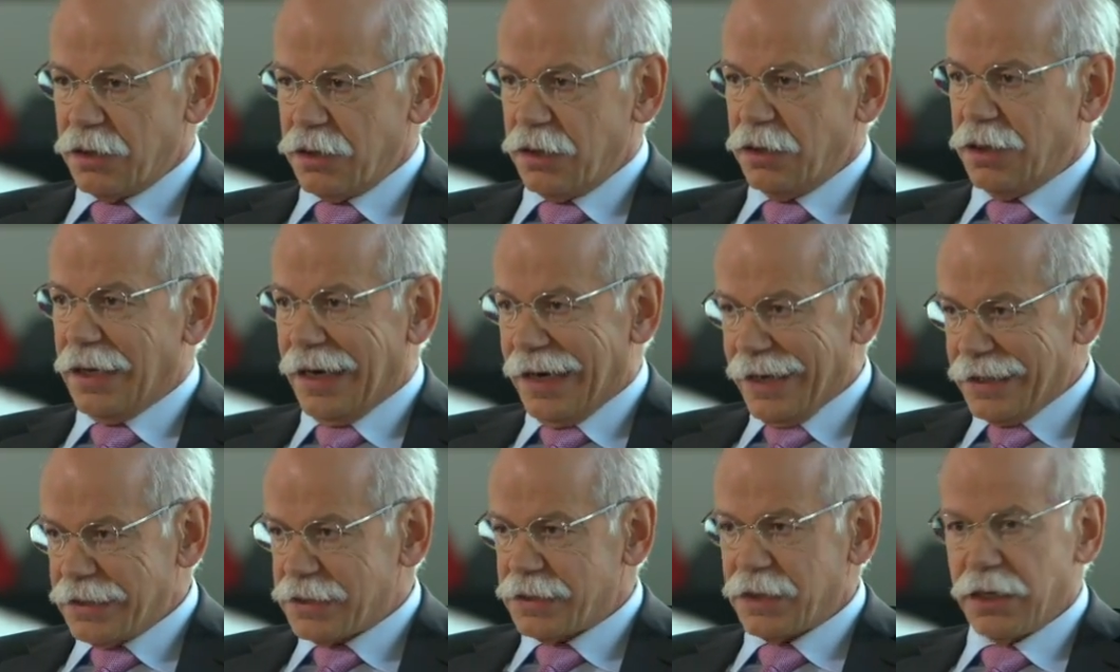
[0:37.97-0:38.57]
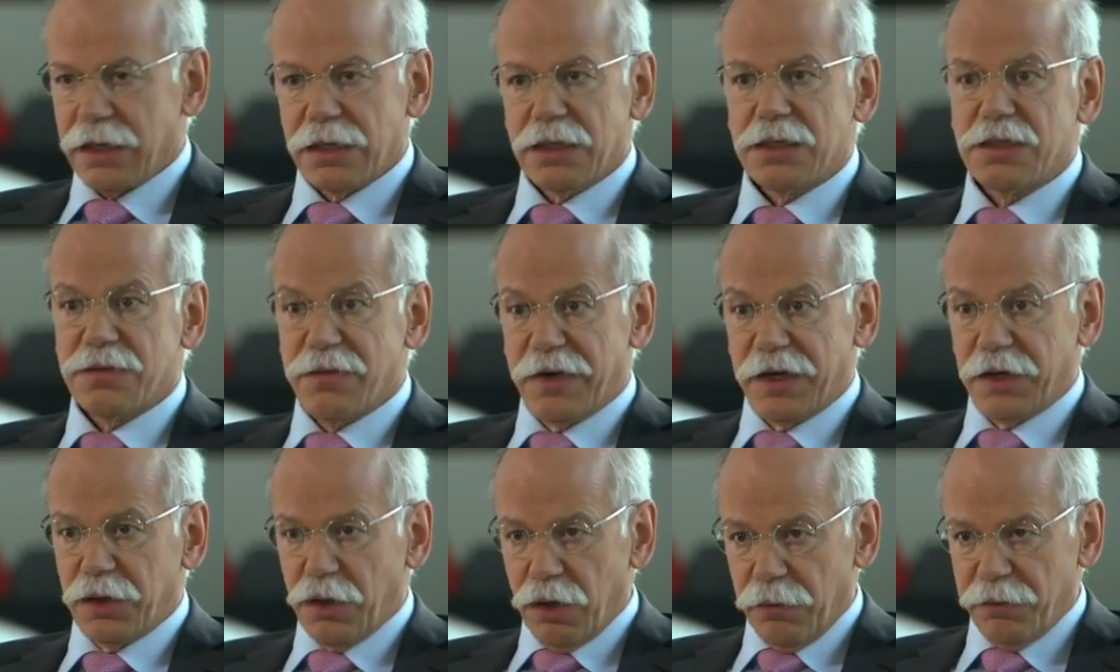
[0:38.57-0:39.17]
in hindsight, it's
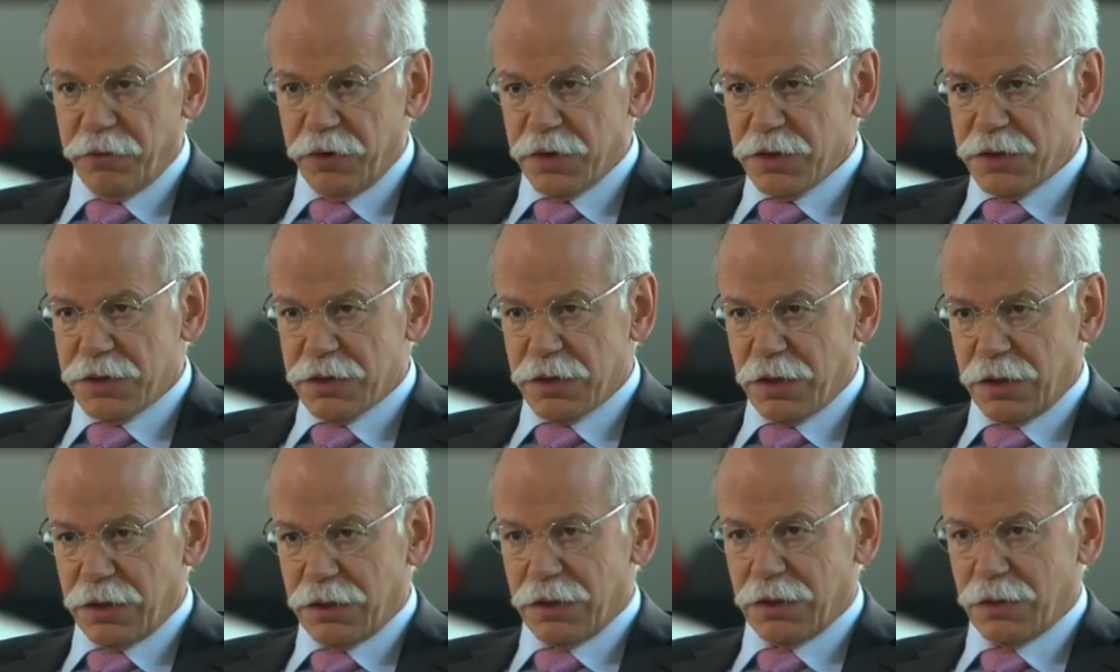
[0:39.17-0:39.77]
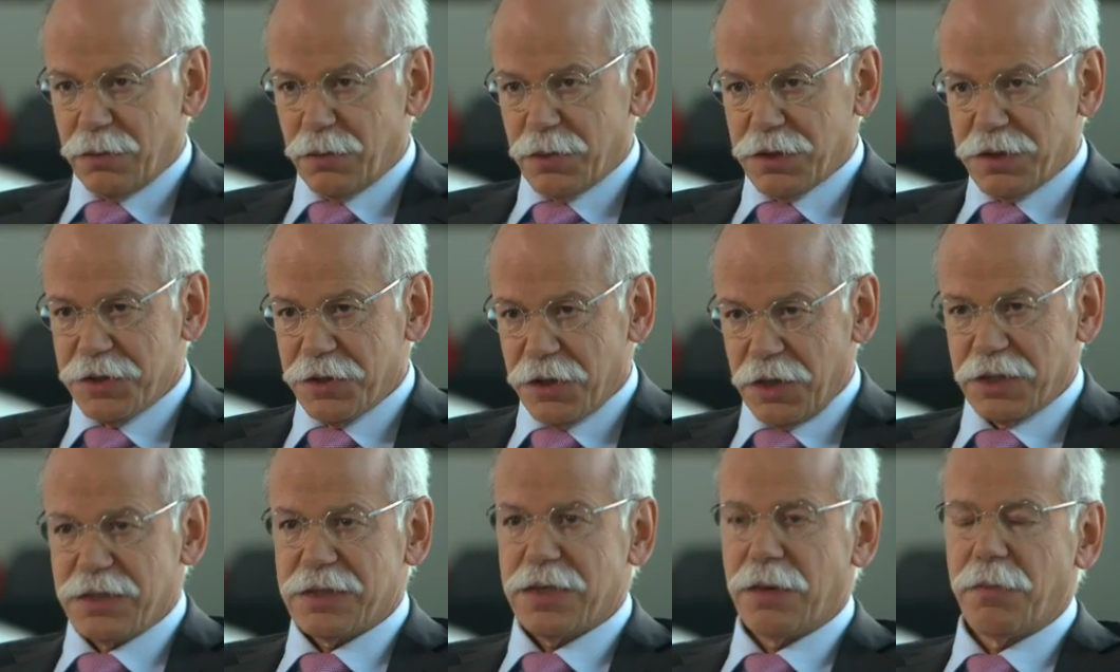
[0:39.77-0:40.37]
very obvious that it was
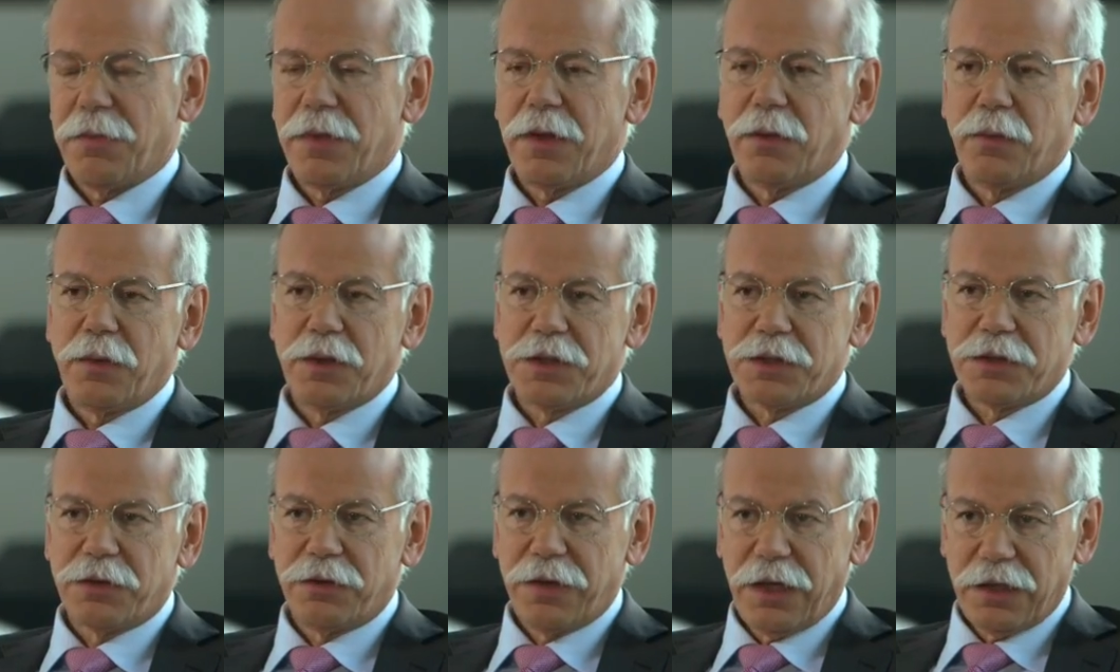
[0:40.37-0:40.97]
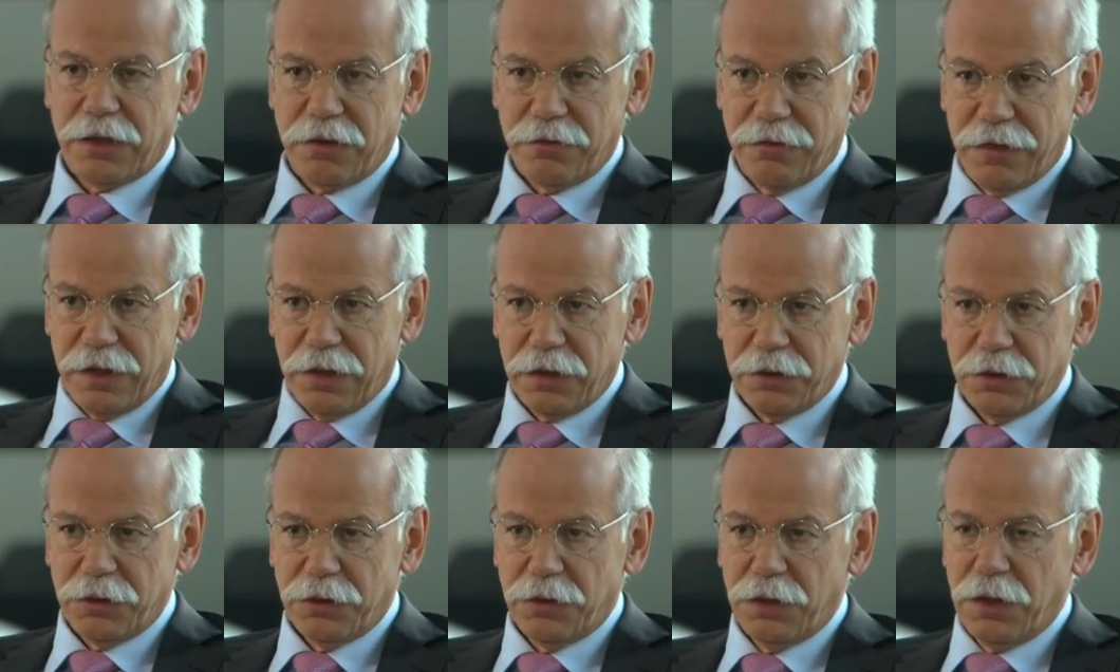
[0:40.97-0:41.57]
not something which created
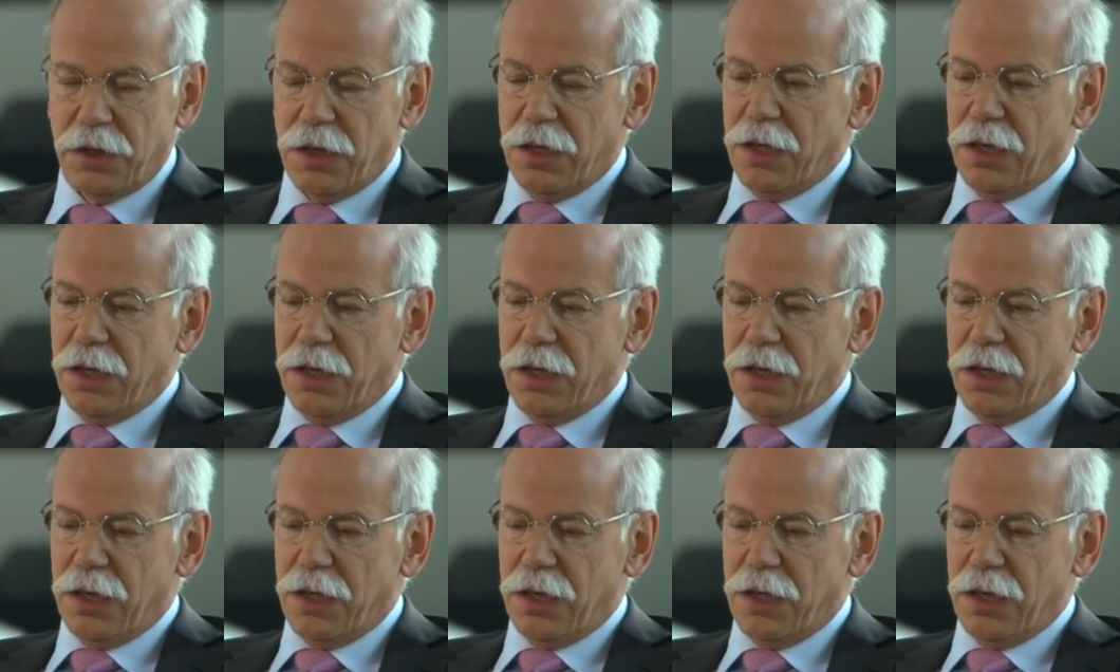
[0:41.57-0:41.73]
value.